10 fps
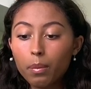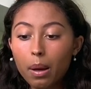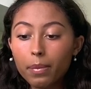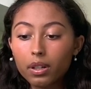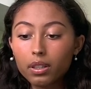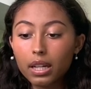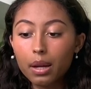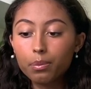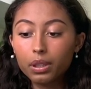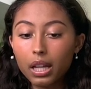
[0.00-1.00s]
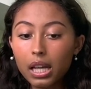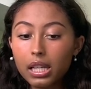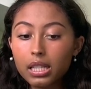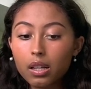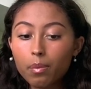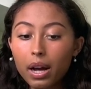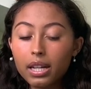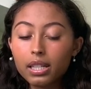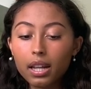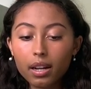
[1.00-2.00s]
my middle name plays in my
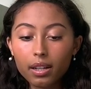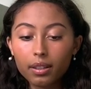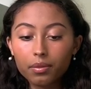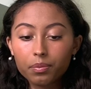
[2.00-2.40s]
identity.